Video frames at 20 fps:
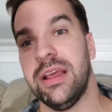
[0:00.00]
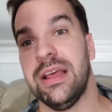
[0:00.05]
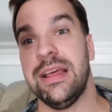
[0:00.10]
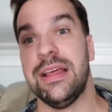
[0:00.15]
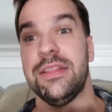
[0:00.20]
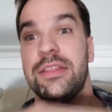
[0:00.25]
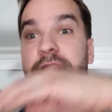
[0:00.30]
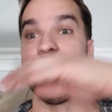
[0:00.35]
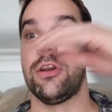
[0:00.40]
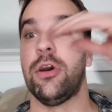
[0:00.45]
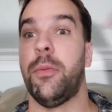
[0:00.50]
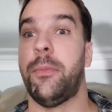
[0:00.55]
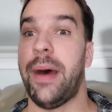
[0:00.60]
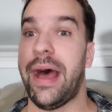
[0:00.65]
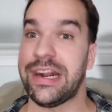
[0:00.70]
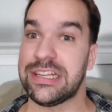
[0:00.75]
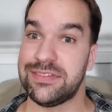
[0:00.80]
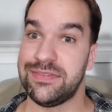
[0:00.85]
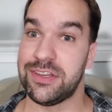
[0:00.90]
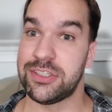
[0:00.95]
then go
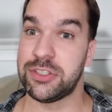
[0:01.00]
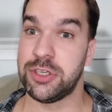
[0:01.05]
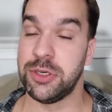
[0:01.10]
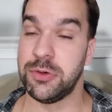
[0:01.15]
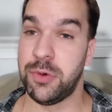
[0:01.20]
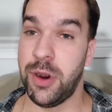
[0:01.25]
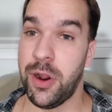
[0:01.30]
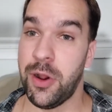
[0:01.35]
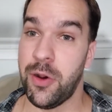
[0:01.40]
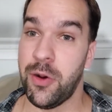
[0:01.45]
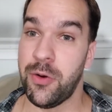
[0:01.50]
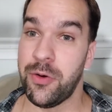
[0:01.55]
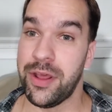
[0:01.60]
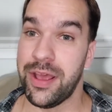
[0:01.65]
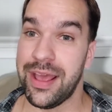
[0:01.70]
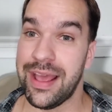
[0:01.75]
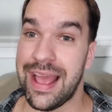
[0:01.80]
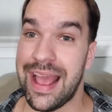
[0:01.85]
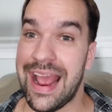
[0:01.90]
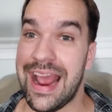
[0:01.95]
back to Victory Road
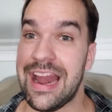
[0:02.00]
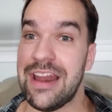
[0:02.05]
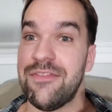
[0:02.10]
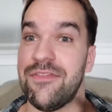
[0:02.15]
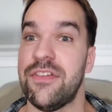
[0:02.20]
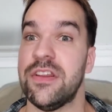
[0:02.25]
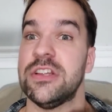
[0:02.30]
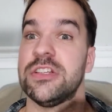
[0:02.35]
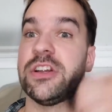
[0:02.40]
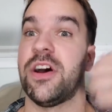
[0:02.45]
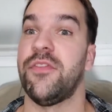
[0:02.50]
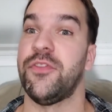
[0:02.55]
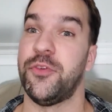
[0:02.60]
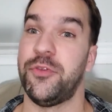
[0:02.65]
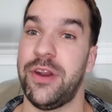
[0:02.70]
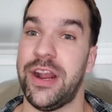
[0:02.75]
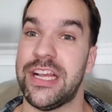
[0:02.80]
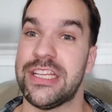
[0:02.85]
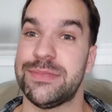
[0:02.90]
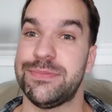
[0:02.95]
and finish off the
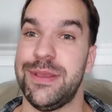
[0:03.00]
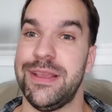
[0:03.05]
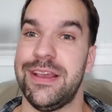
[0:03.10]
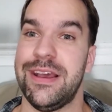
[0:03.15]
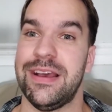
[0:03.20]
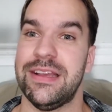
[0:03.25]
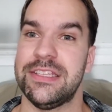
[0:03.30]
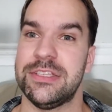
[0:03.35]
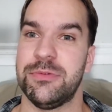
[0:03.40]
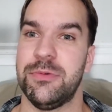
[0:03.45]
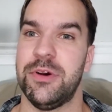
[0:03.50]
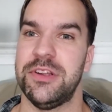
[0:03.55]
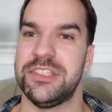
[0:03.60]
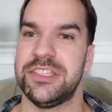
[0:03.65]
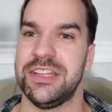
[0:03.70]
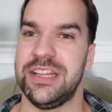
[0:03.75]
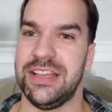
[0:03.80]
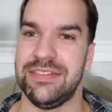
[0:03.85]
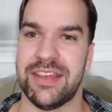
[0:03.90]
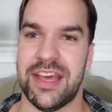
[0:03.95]
rest, because once you
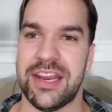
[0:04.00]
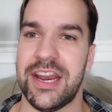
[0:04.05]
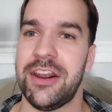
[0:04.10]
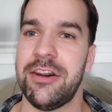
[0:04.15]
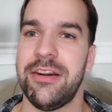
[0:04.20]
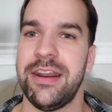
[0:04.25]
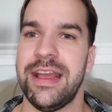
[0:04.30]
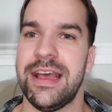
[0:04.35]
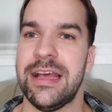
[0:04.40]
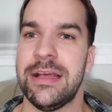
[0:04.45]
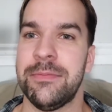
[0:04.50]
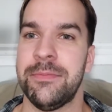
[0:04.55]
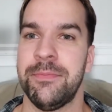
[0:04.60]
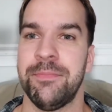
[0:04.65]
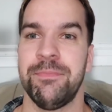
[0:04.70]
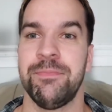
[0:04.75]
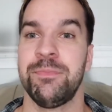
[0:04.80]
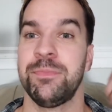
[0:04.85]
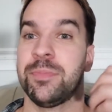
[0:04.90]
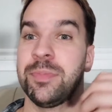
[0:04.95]
leave that area,
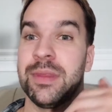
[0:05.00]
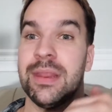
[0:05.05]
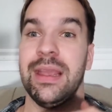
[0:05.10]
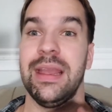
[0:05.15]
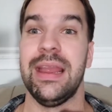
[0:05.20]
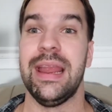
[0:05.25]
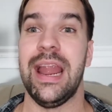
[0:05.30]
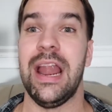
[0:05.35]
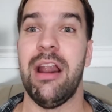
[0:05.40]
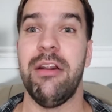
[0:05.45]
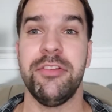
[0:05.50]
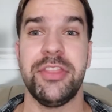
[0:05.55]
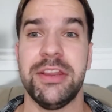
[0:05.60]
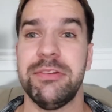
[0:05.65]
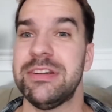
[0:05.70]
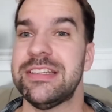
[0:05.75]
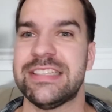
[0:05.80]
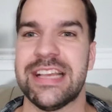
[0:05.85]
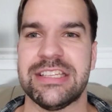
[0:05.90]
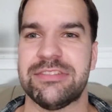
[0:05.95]
everything
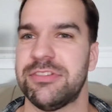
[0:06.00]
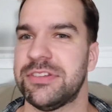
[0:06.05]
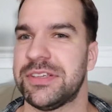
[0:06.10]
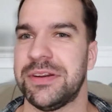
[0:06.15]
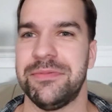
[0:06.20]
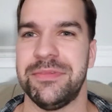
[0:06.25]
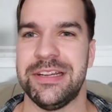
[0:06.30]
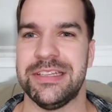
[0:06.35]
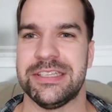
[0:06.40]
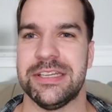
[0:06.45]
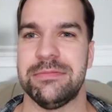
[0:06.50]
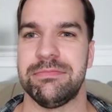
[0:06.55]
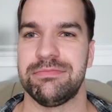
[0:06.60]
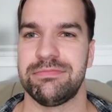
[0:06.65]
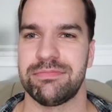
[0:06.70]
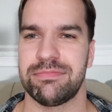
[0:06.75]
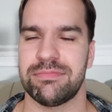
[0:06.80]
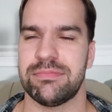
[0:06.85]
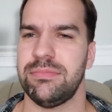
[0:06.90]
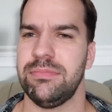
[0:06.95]
resets for some reason.
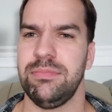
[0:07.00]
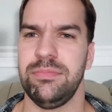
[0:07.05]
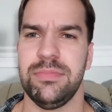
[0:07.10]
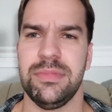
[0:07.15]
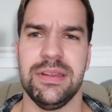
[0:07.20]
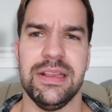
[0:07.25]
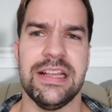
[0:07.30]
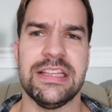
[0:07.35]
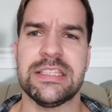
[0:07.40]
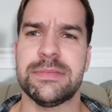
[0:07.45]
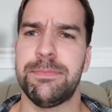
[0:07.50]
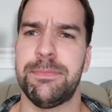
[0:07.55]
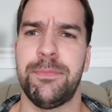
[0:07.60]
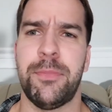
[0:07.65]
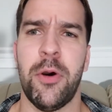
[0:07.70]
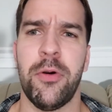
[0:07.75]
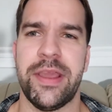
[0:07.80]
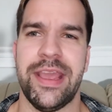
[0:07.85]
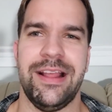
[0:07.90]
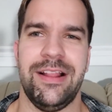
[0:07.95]
It's
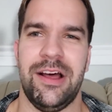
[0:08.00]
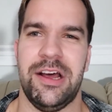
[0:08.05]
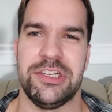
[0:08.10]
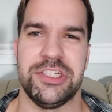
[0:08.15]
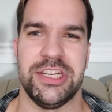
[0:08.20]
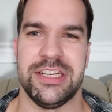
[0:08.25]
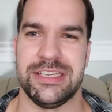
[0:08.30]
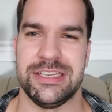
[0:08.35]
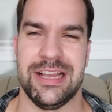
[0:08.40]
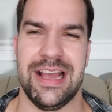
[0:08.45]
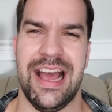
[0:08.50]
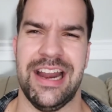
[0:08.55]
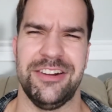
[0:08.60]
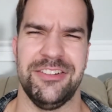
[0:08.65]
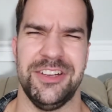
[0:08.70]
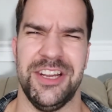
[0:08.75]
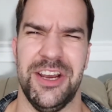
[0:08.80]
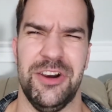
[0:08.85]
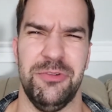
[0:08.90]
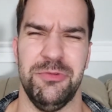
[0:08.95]
Poke logic, I don't
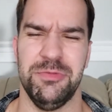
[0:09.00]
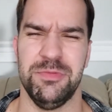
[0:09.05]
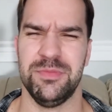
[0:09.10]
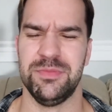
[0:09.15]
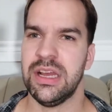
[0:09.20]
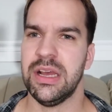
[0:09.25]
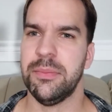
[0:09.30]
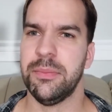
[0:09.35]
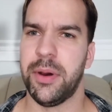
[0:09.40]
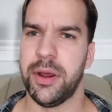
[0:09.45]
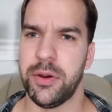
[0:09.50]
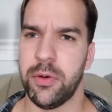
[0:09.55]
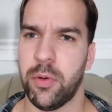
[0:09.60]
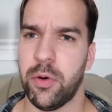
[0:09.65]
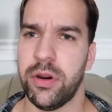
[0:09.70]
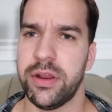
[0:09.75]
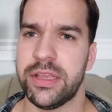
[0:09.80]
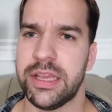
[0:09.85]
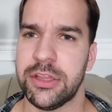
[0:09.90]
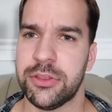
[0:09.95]
know. But in
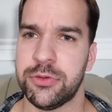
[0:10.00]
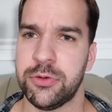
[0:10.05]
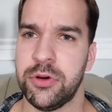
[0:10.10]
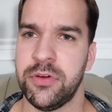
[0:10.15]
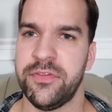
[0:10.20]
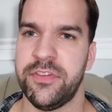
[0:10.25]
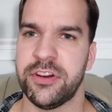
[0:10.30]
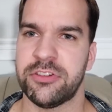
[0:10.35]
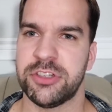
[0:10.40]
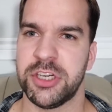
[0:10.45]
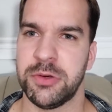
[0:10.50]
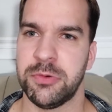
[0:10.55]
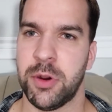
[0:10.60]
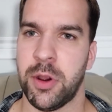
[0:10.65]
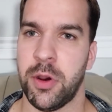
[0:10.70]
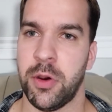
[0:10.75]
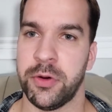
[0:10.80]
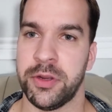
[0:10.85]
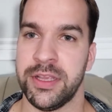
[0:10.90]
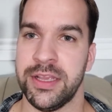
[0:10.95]
order to get through Victory
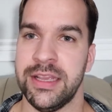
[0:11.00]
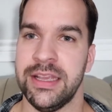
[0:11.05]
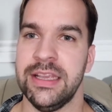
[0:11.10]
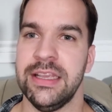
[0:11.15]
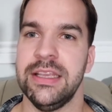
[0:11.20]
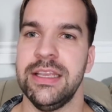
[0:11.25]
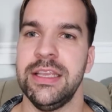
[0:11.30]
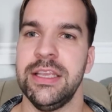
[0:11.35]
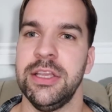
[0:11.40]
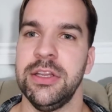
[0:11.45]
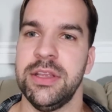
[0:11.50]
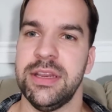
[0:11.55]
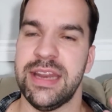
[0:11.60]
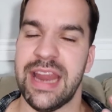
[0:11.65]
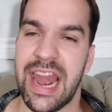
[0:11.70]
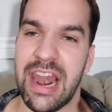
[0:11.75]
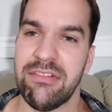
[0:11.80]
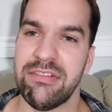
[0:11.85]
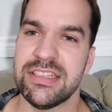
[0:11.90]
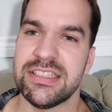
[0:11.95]
Road, you need
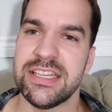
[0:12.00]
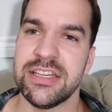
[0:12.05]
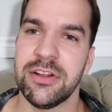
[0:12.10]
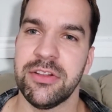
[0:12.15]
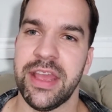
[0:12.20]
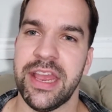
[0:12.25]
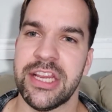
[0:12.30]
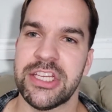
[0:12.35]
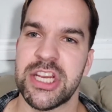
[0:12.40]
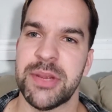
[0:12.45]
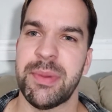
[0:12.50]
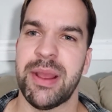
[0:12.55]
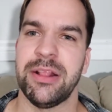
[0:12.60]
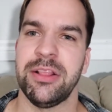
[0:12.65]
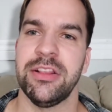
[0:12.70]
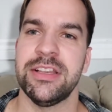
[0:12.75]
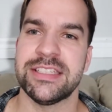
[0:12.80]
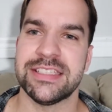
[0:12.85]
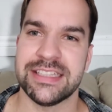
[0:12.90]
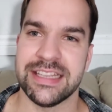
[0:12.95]
every single HM I
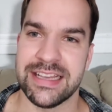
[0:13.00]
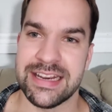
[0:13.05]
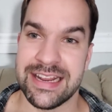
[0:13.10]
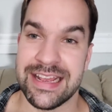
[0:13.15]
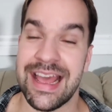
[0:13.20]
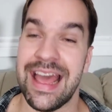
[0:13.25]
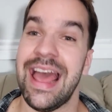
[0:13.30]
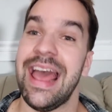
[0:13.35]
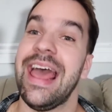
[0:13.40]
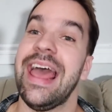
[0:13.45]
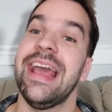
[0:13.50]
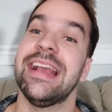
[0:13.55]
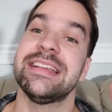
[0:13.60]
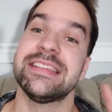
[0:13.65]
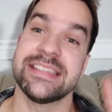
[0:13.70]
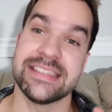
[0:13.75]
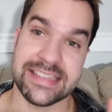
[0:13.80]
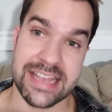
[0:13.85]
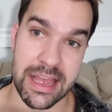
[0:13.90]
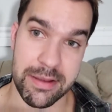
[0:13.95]
listed
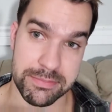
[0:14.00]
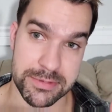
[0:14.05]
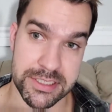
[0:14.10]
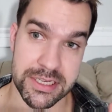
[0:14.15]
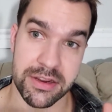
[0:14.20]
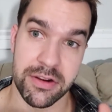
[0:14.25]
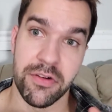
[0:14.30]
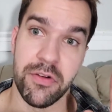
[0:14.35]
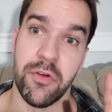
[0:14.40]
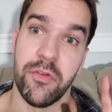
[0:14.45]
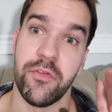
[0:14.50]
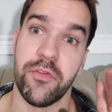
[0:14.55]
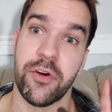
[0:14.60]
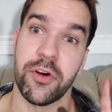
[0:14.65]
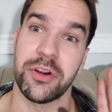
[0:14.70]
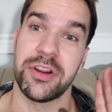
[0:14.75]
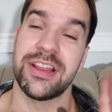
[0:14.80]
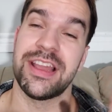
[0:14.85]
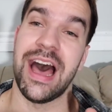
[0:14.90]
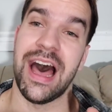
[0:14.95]
except for
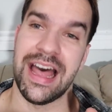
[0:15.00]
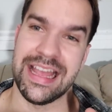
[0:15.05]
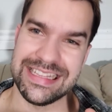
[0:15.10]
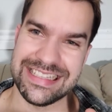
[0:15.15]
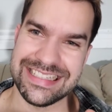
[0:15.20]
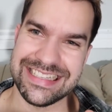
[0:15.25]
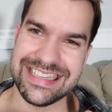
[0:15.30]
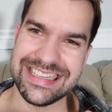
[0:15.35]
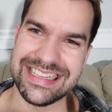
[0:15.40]
Cut.